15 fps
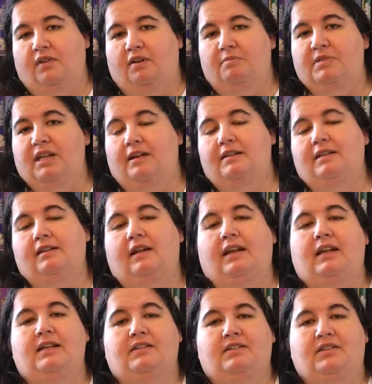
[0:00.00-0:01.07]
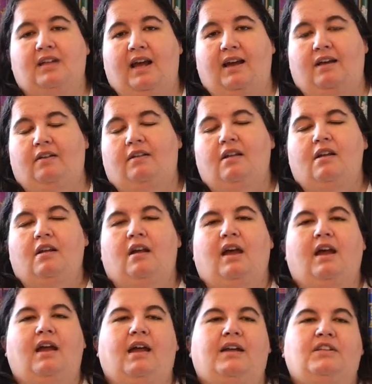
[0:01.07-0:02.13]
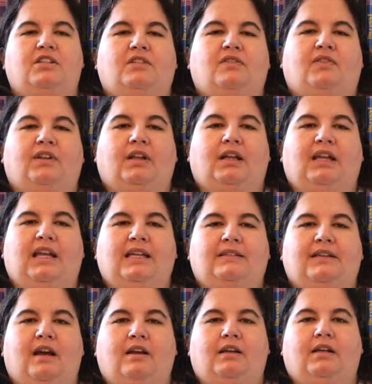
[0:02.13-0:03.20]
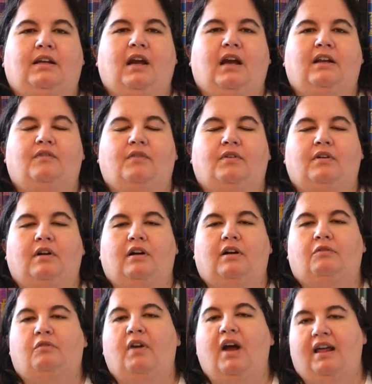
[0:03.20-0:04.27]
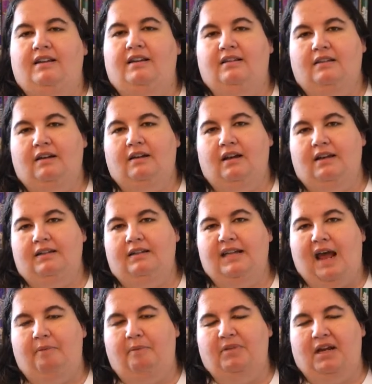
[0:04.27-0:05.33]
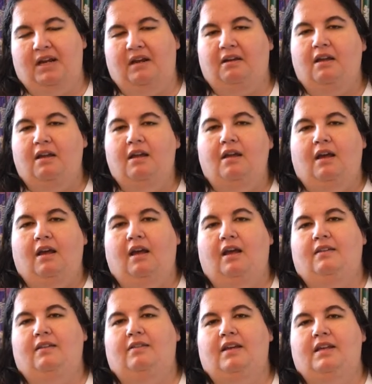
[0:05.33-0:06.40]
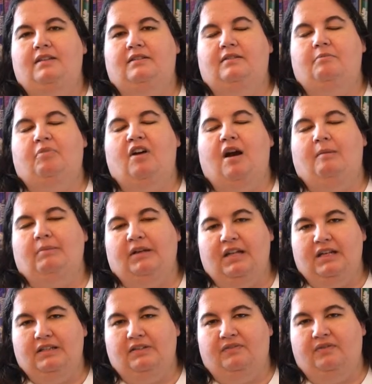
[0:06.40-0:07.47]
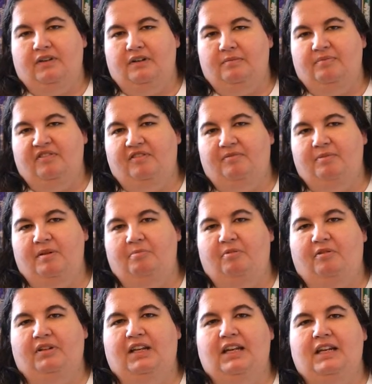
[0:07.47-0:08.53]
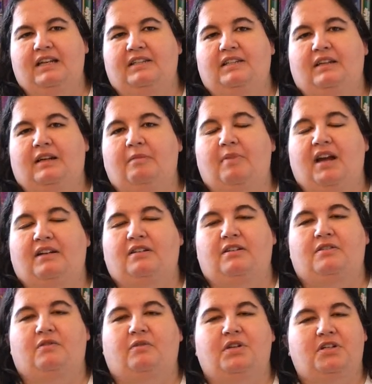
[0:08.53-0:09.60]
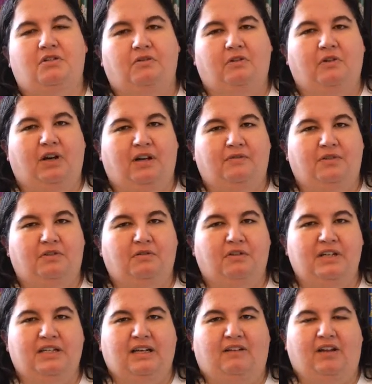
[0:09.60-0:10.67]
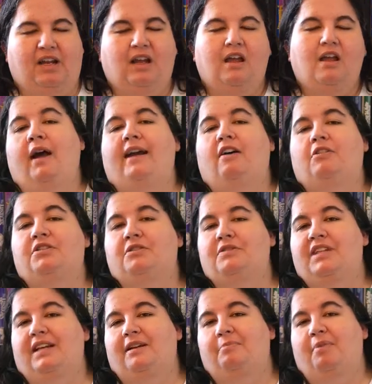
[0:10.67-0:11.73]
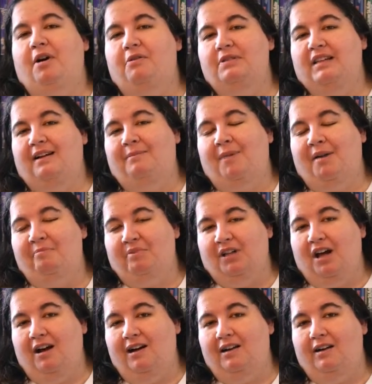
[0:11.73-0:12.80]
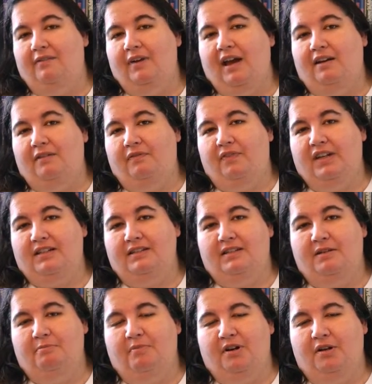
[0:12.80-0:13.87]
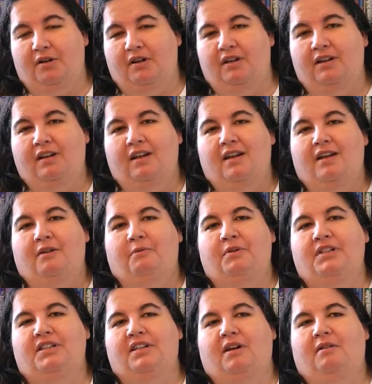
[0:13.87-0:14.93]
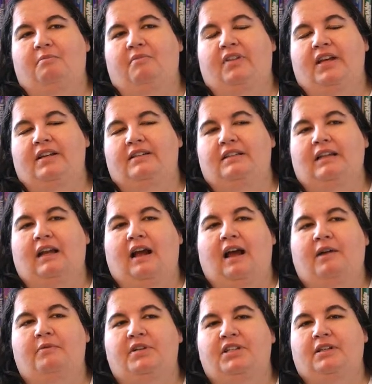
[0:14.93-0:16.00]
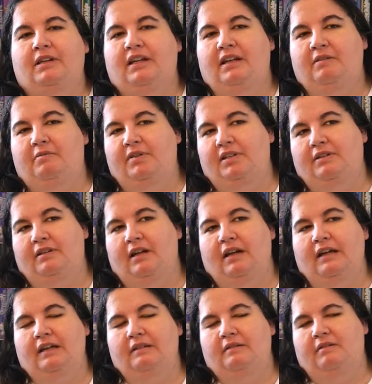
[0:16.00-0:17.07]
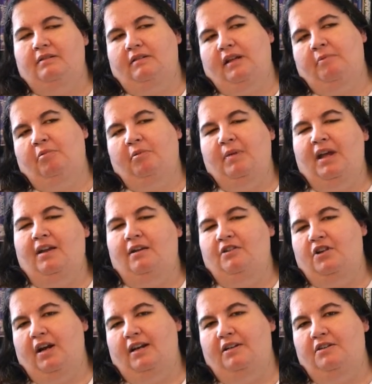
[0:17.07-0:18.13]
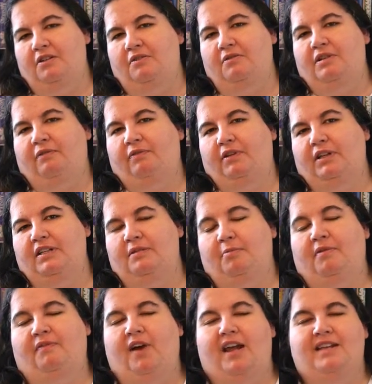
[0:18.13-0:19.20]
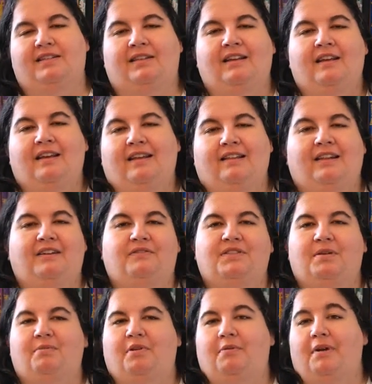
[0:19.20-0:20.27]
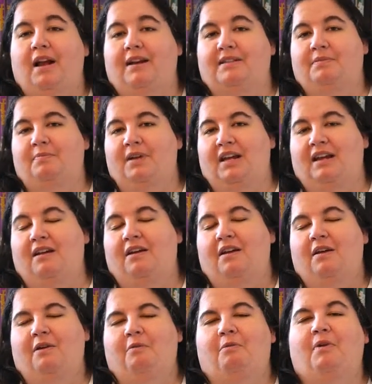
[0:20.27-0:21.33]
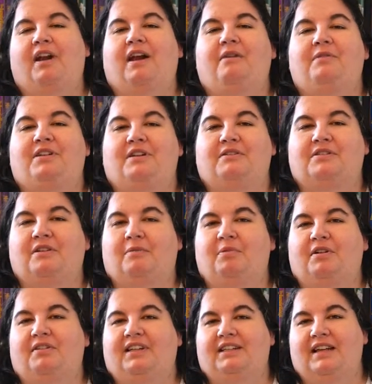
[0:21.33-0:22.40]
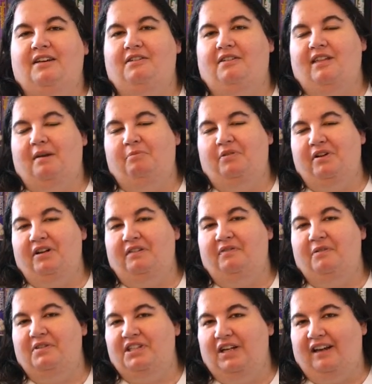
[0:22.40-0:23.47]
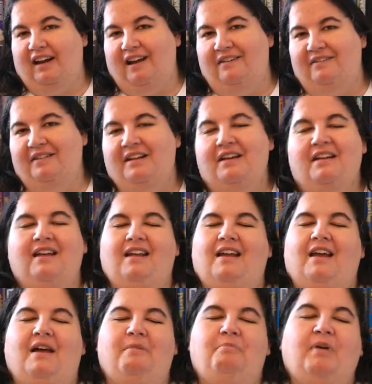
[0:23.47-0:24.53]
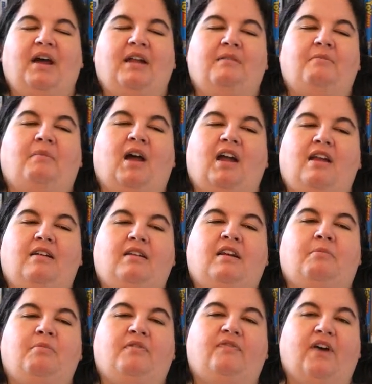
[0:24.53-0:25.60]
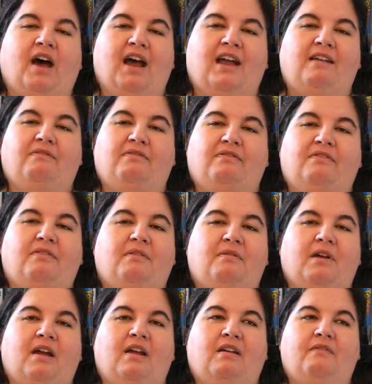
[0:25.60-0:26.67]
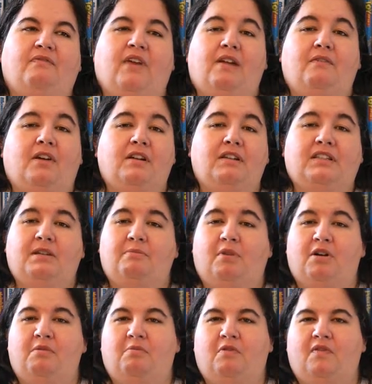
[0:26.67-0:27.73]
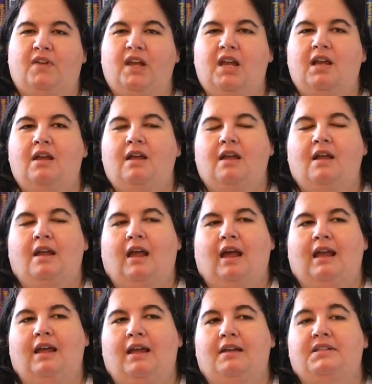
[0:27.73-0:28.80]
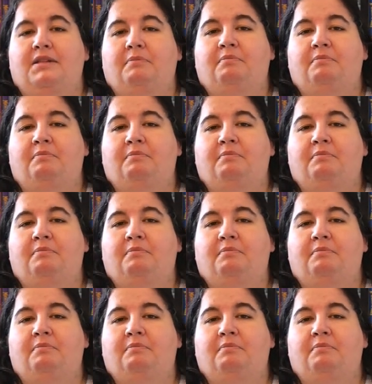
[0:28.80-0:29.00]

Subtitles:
films and I did like his style. I just feel like he's gotten in kind of a rut adapting these properties for people, and he needs to get back to his original creative storytelling. I also did a post on my blog of how to fix Tim Burton with some things that I wish that he would implement and try to do differently, some advice that if somebody were to ask me what I would do. So I'll put a link down to that blog if you want to check it out. But my number five favorite Tim Burton movie is